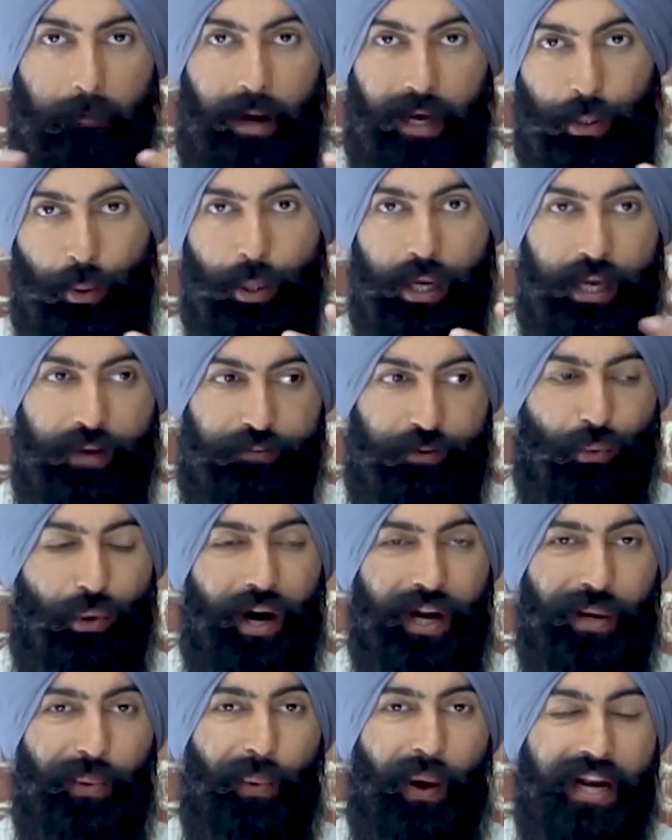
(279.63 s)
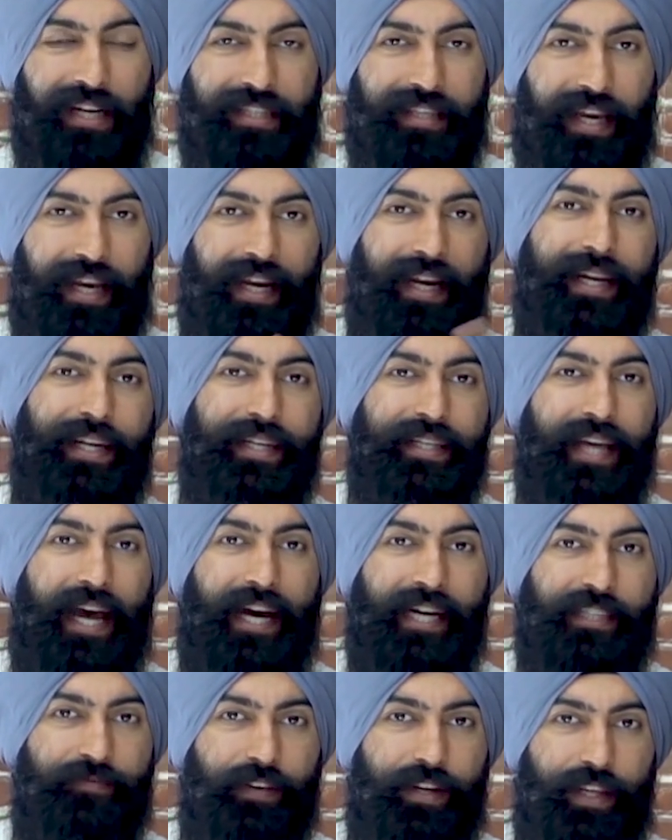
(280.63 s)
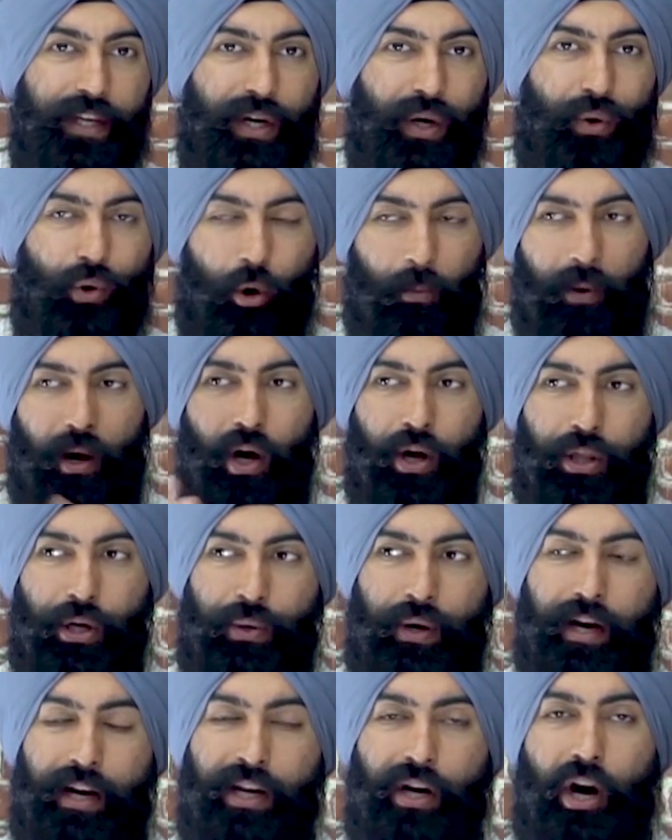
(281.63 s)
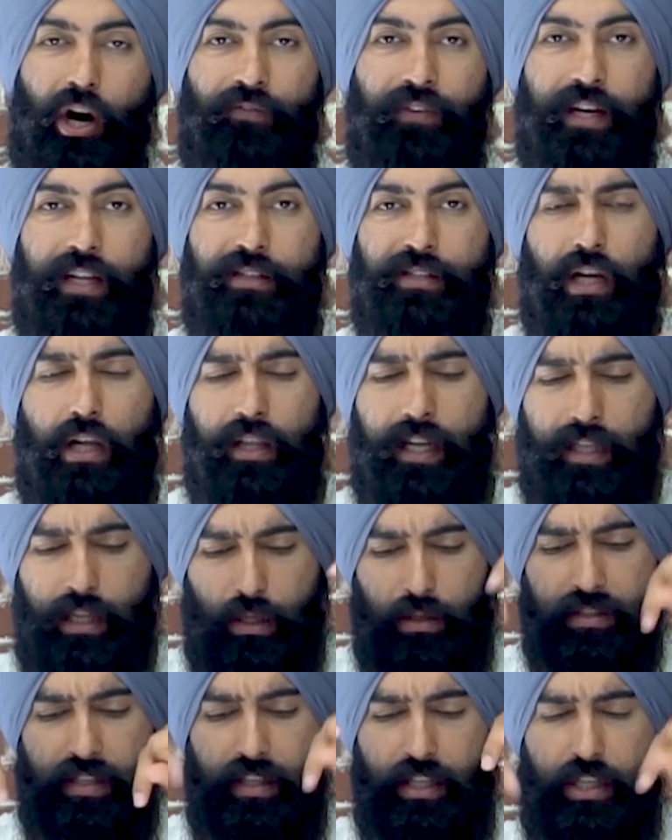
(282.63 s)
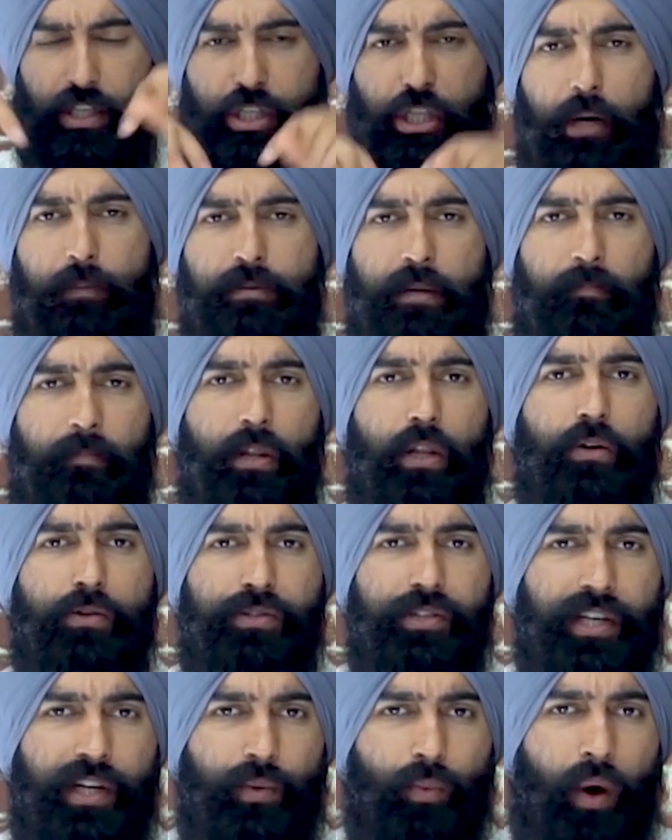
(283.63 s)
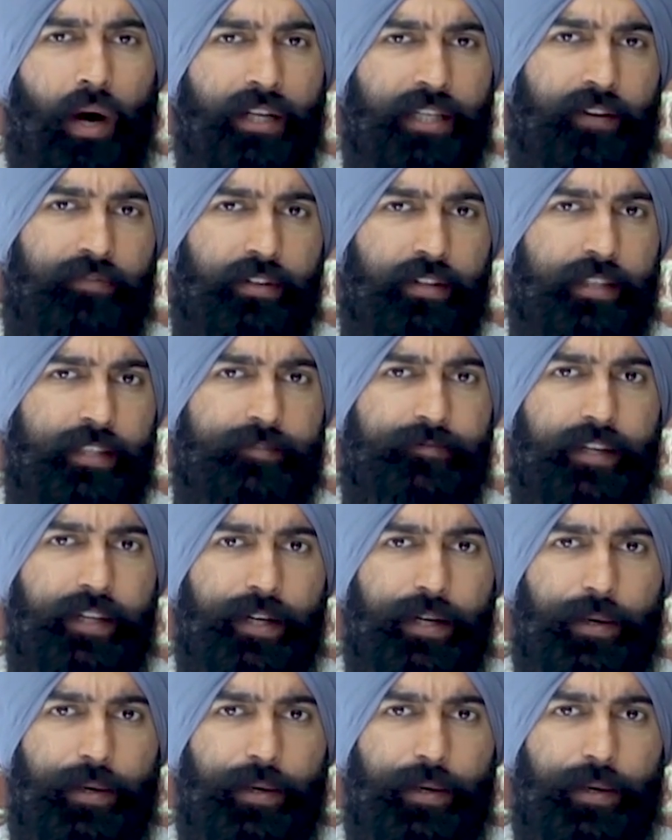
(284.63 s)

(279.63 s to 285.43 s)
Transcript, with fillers: By the way, if you want to watch that idiot tax video or my other credit card videos, I'll link those in the description below so you can watch after this video.